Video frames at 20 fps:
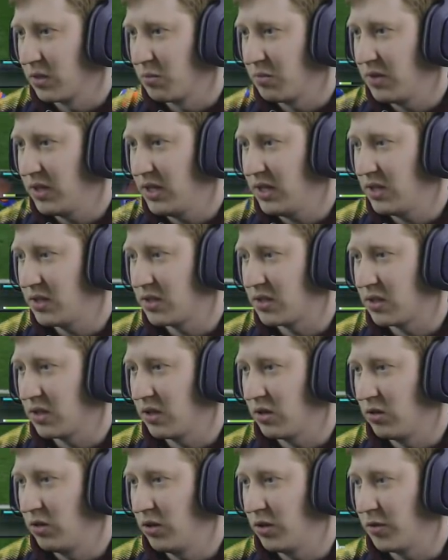Meades,
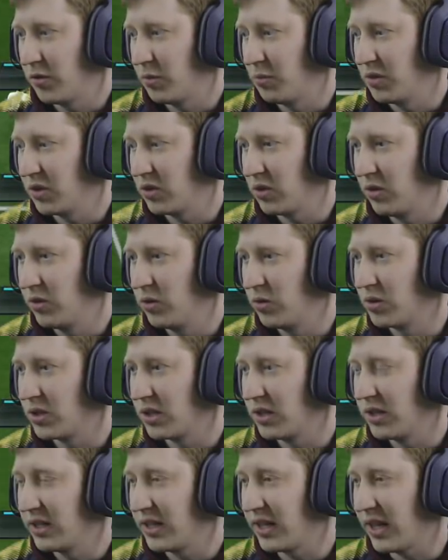I'll look for McDonald.
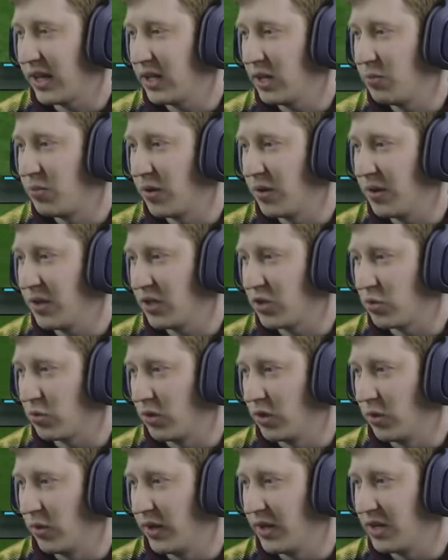And can he put this
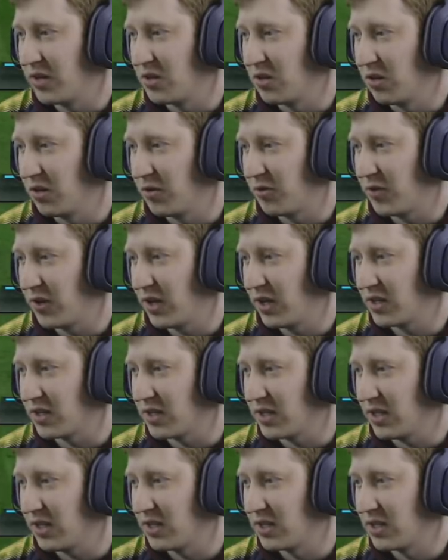one away? He's not the
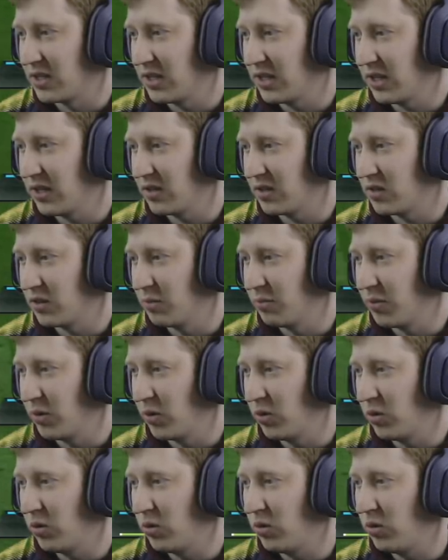fastest. gets the
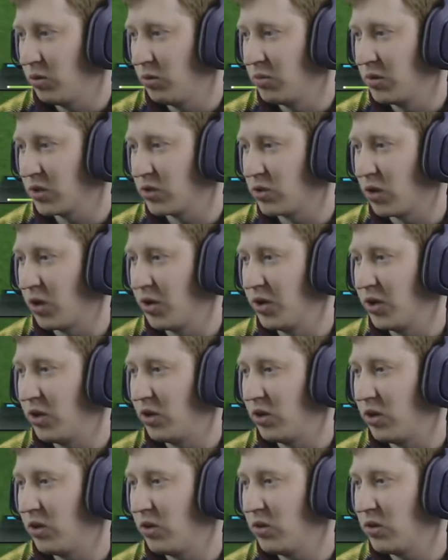ball.
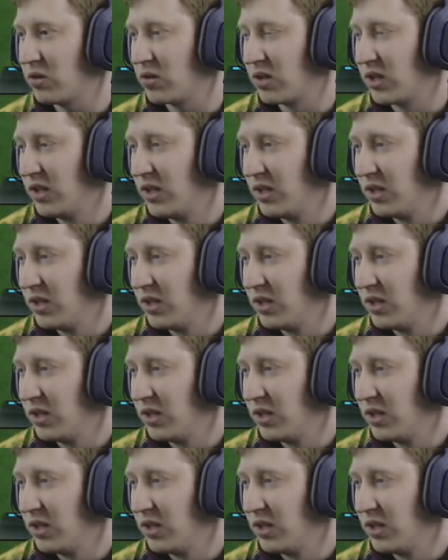McDonald!